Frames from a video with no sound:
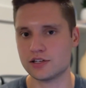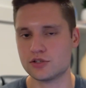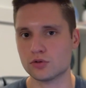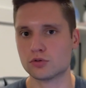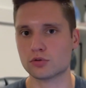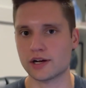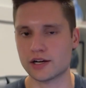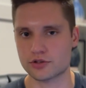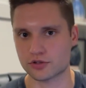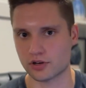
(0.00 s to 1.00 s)
to greater
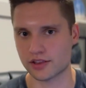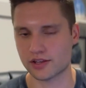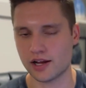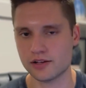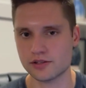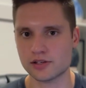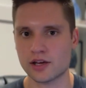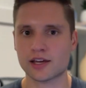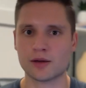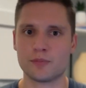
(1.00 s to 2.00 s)
strength gains
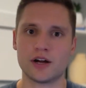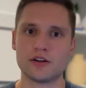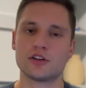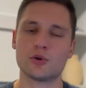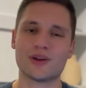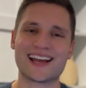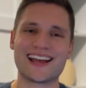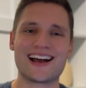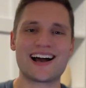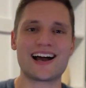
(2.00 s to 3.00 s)
compared to doing a
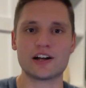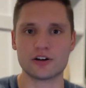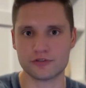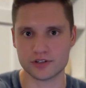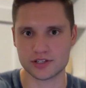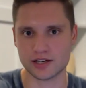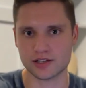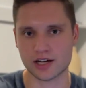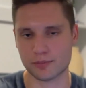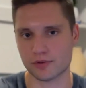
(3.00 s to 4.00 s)
higher fatigue
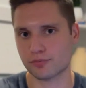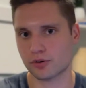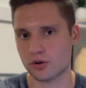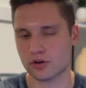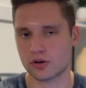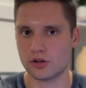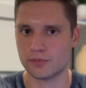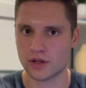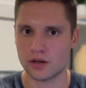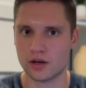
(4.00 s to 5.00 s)
type of protocol
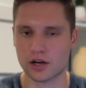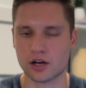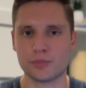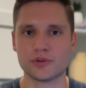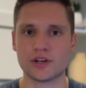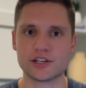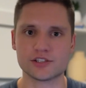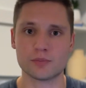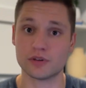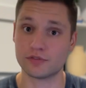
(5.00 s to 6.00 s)
a couple days
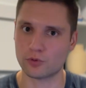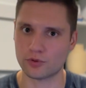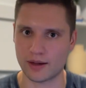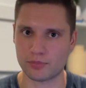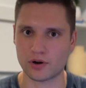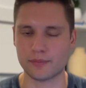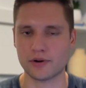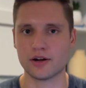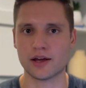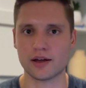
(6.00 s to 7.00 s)
before that primary
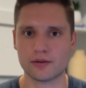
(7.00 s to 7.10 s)
day.